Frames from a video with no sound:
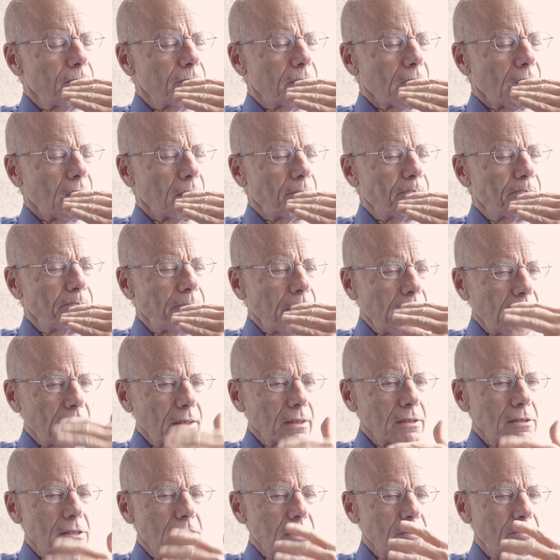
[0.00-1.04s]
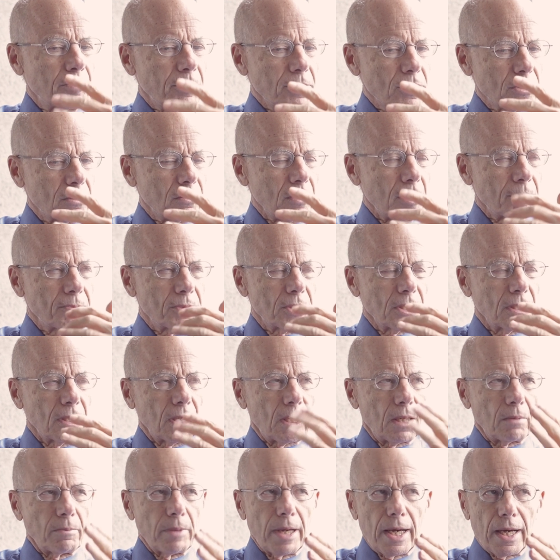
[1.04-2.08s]
The policy prescription
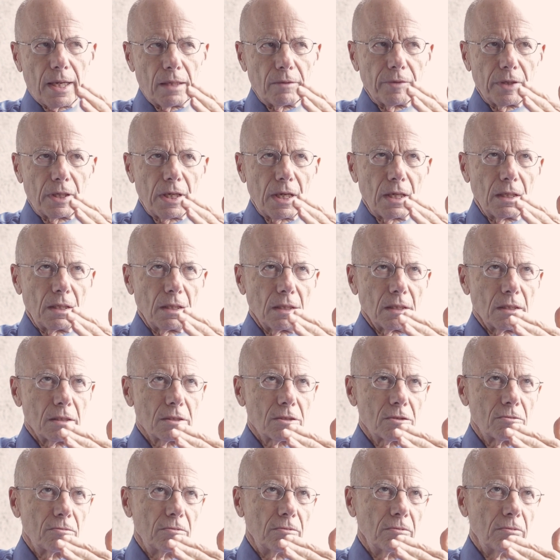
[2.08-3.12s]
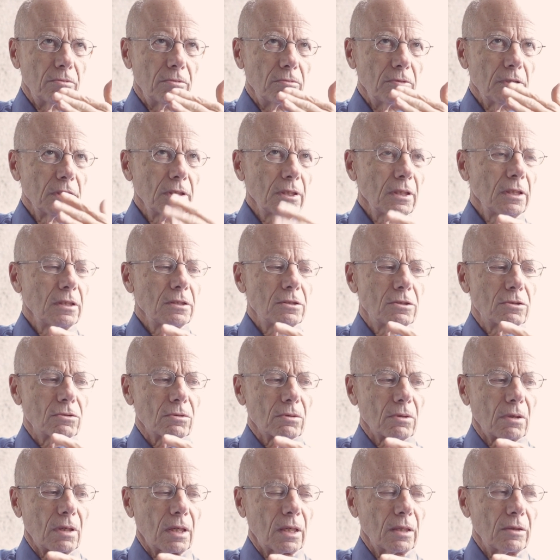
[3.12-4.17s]
that I'm advocating is really
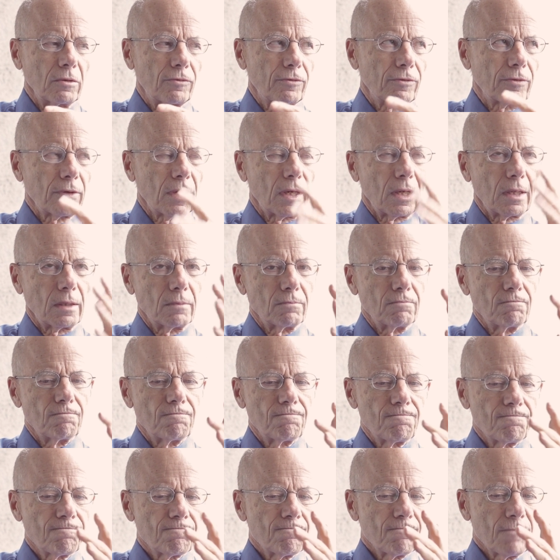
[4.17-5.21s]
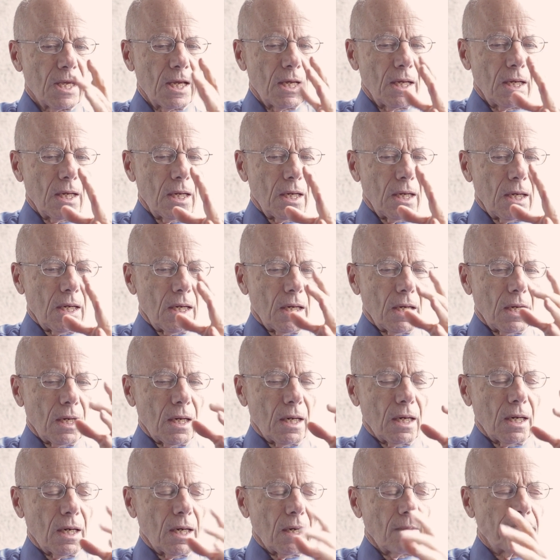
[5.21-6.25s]
drawn from
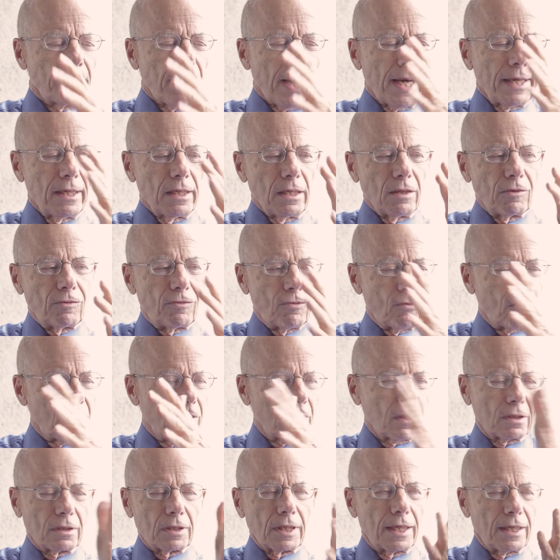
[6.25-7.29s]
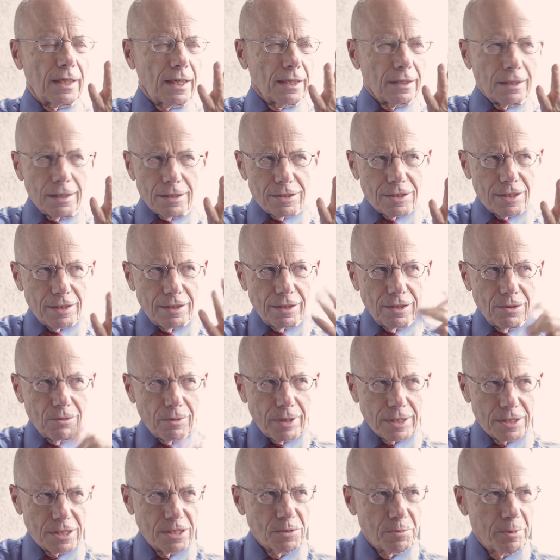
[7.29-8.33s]
a body of work that, at least in the
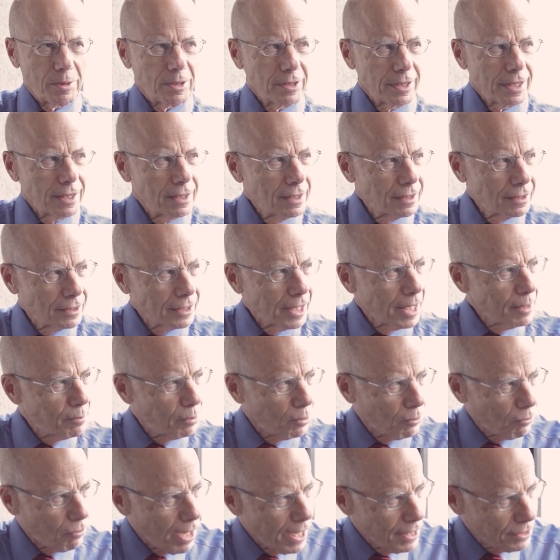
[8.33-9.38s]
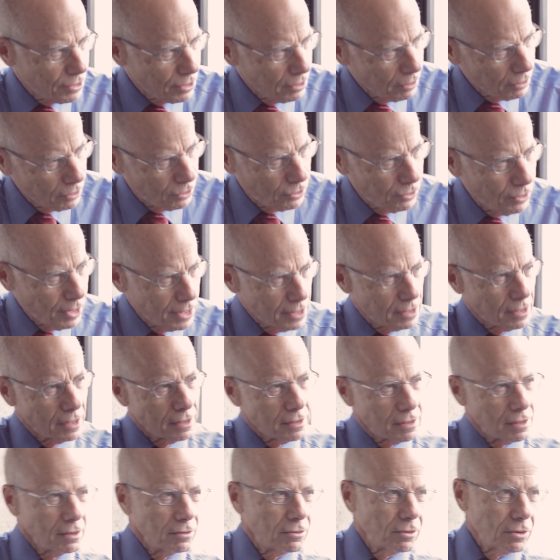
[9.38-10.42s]
U.S., has been labeled rational choice
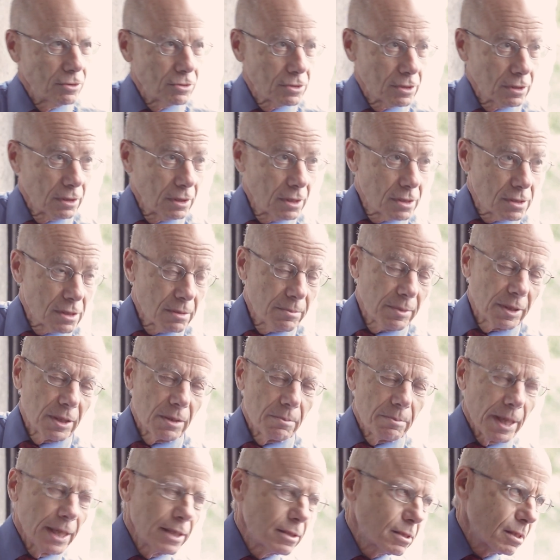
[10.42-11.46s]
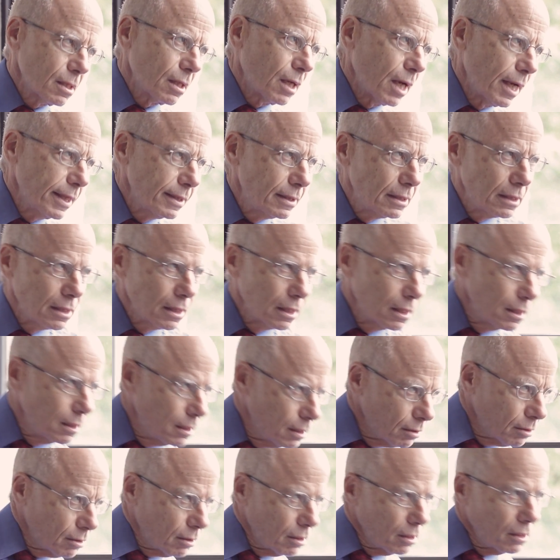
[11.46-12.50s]
institutionalism. And the basic idea
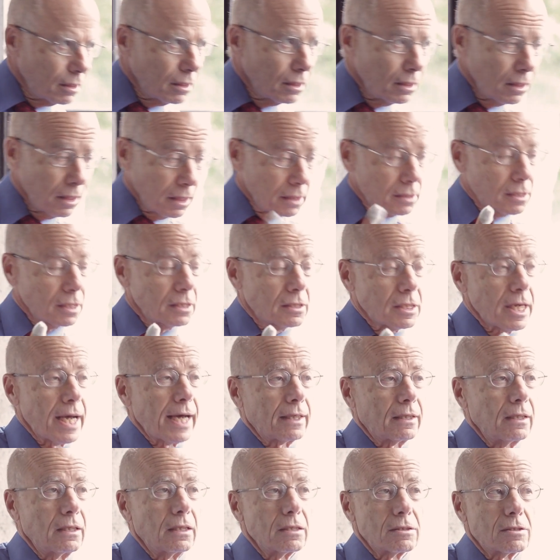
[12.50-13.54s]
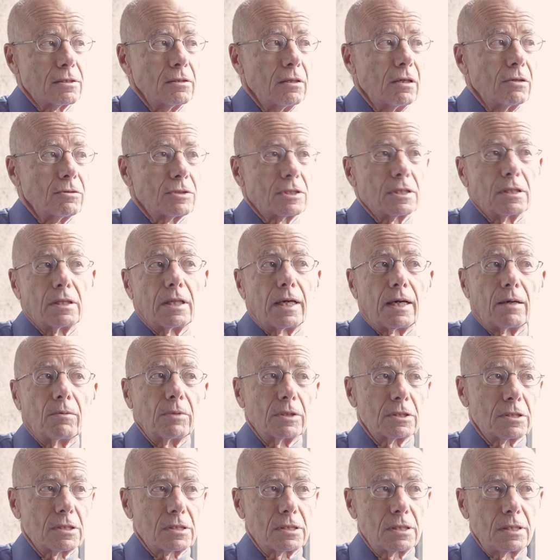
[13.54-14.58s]
here is exactly this notion that
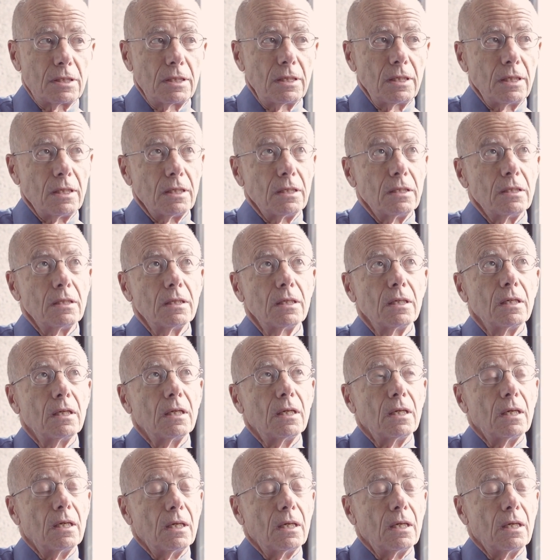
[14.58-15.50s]
what's key